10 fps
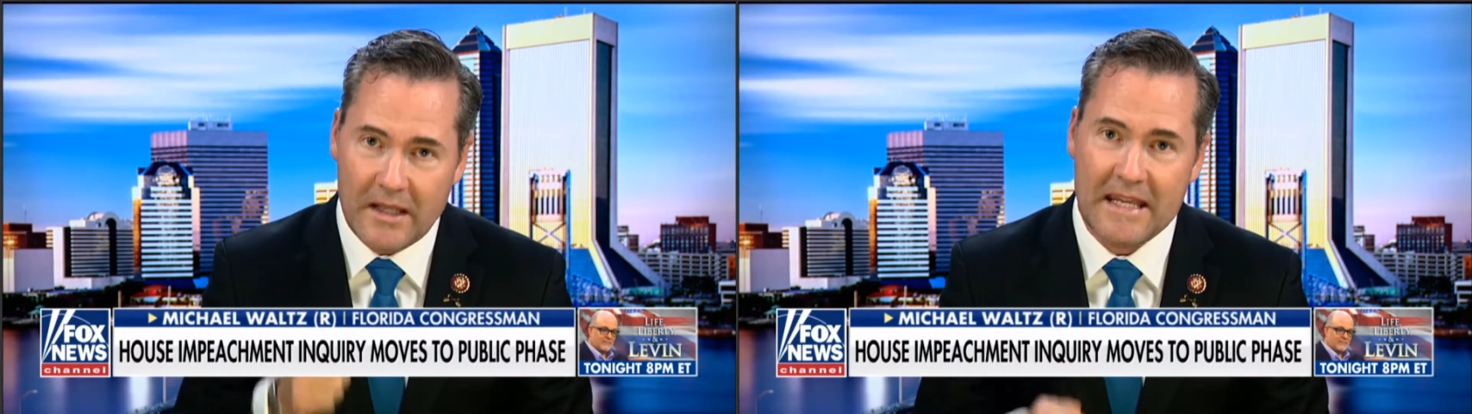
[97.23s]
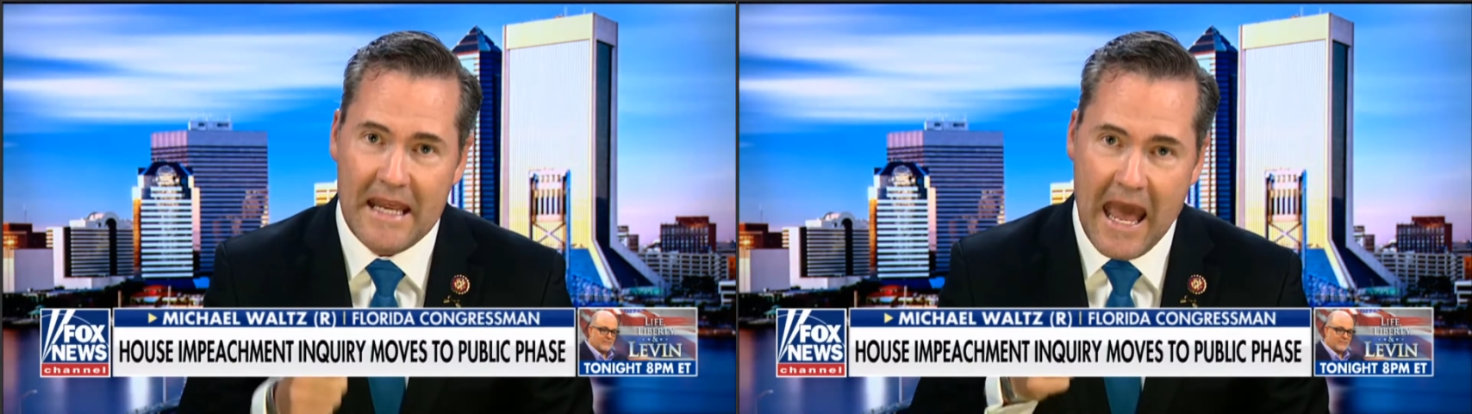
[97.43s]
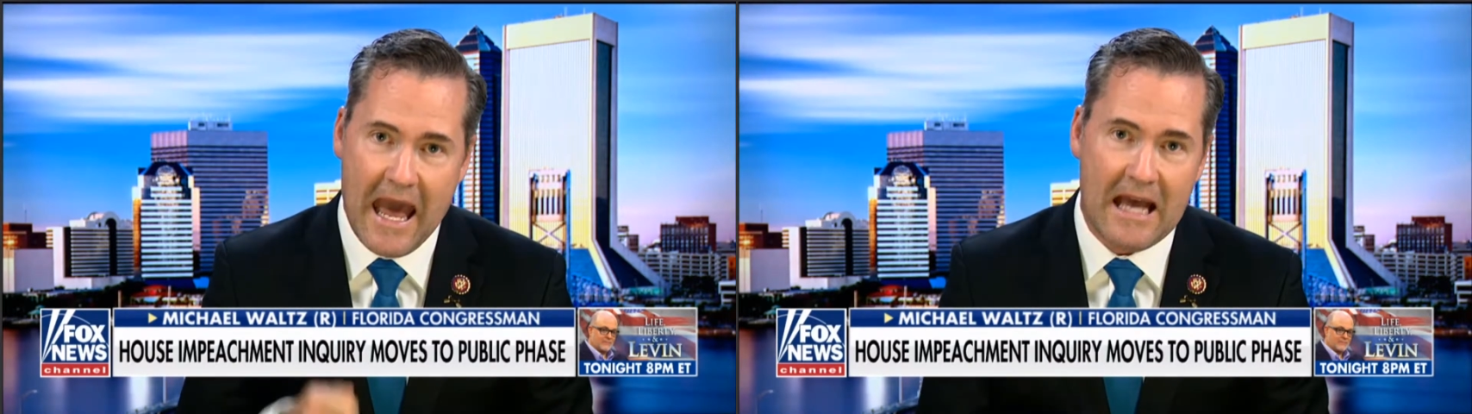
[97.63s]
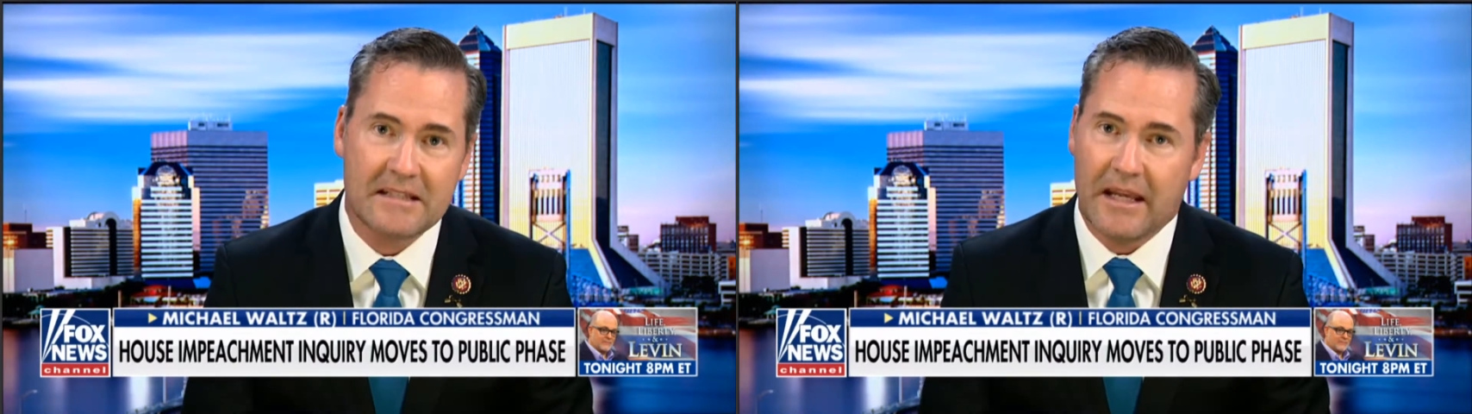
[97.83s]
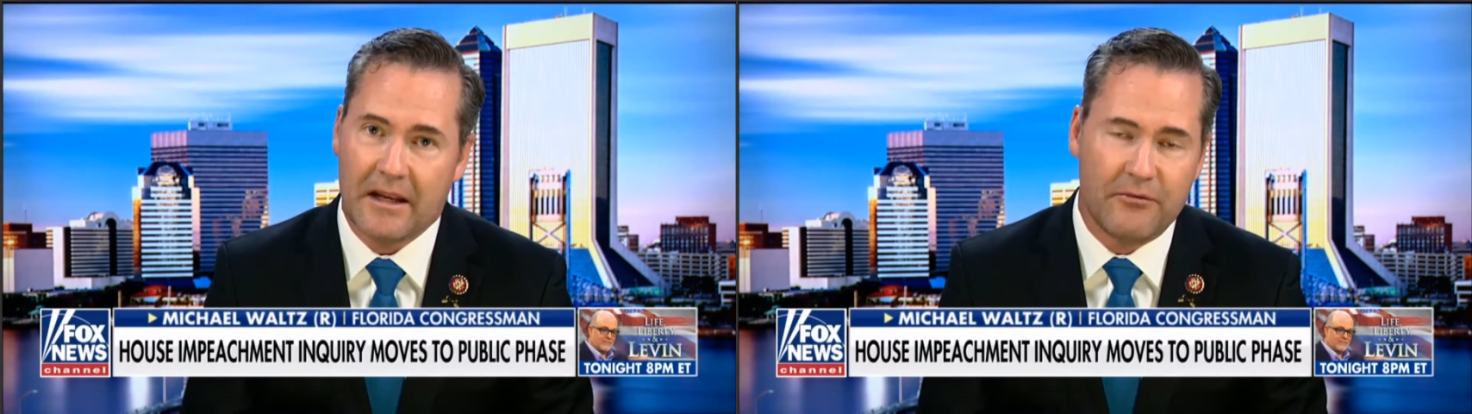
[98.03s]
he
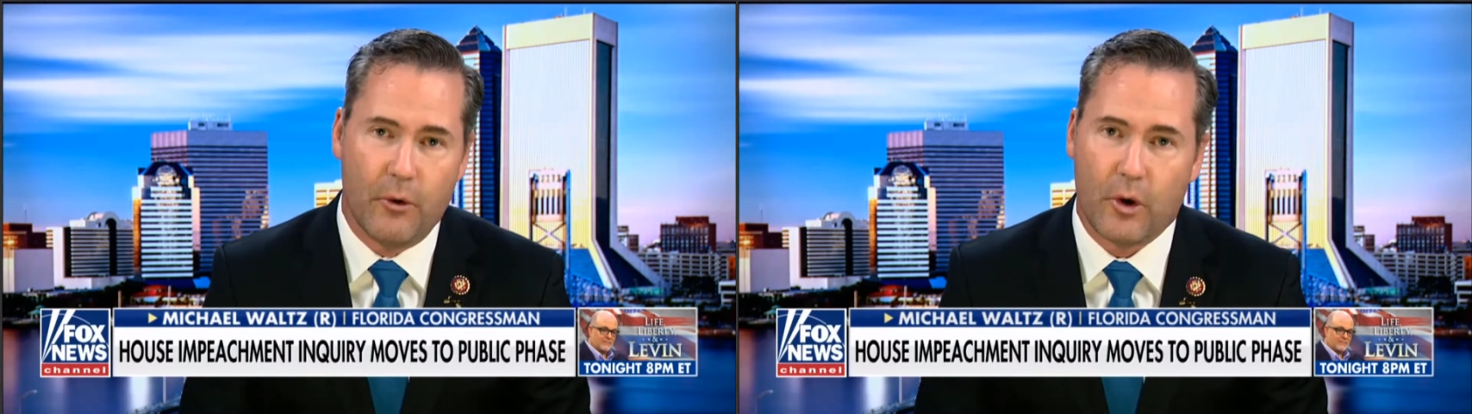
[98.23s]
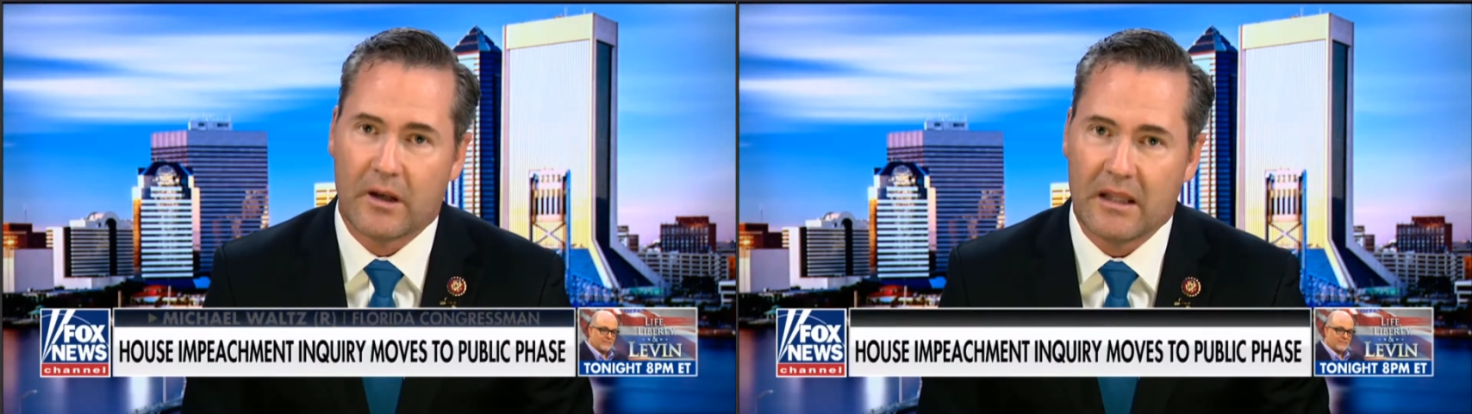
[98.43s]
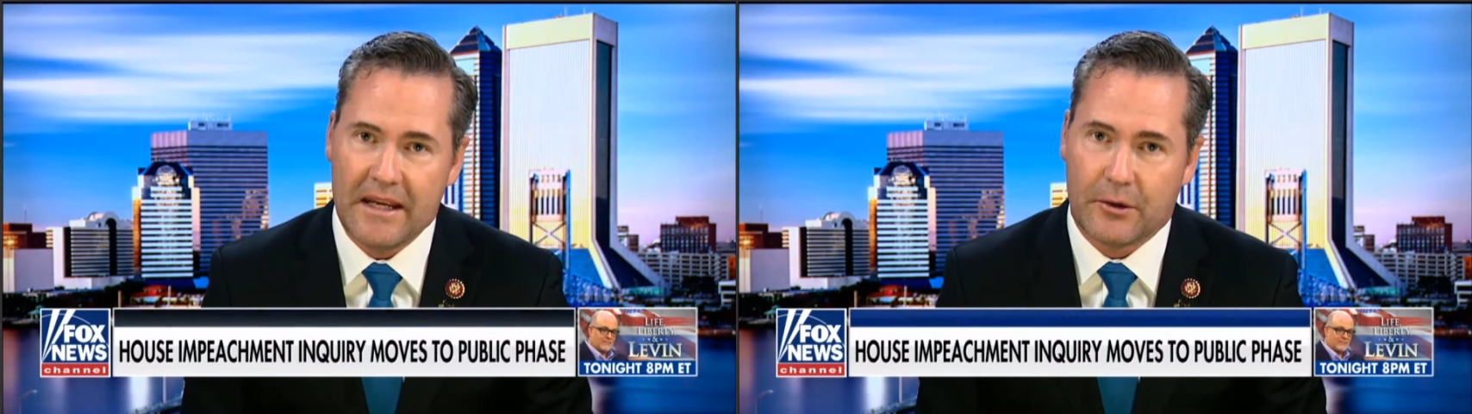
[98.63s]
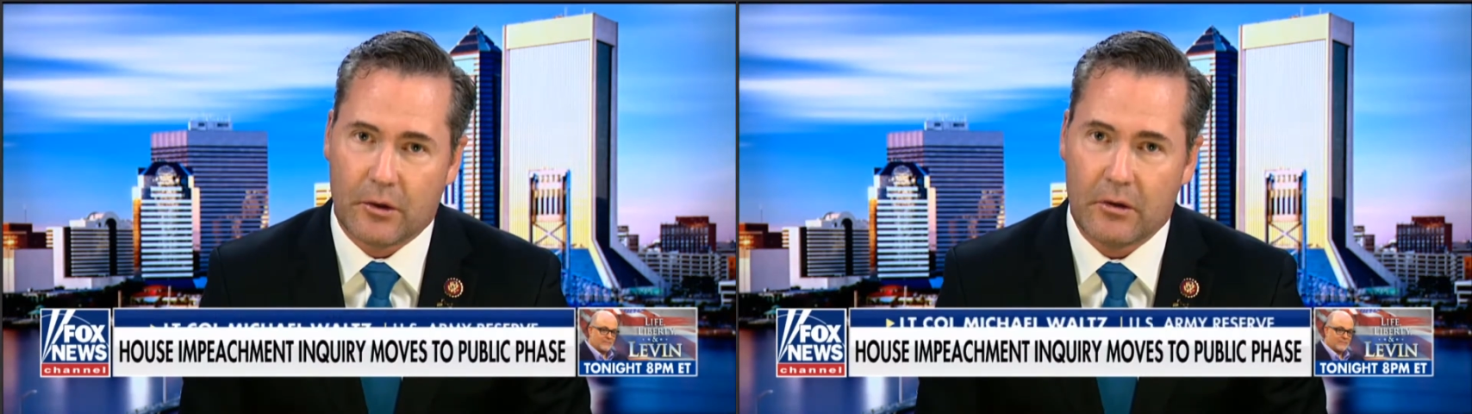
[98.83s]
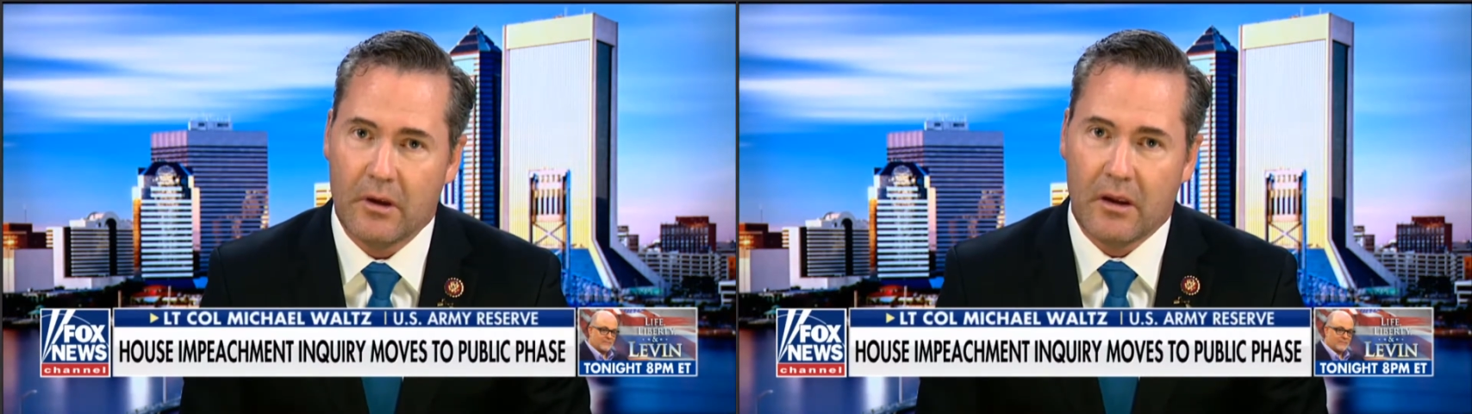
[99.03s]
asking a foreign
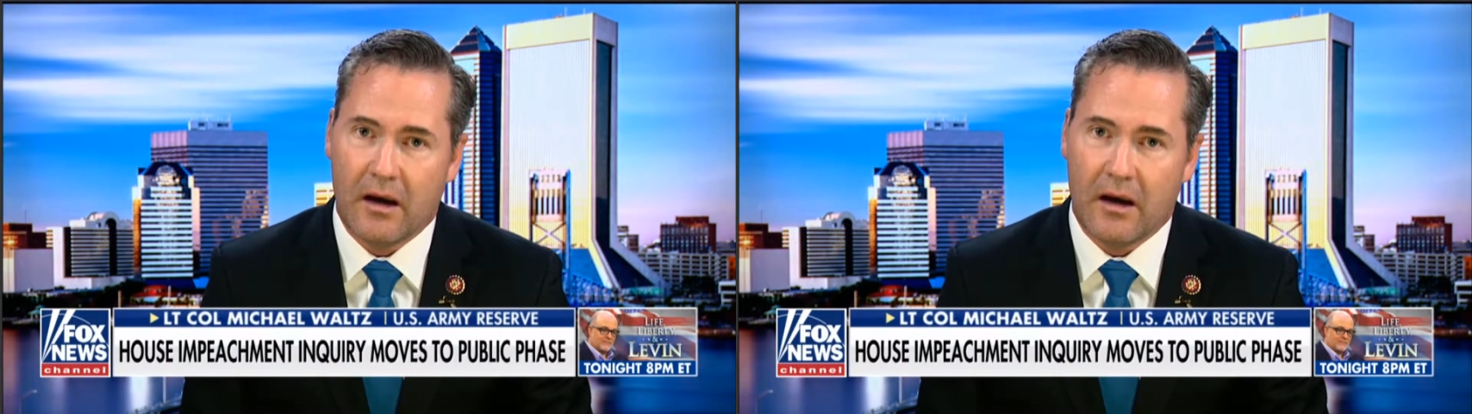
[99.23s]
leader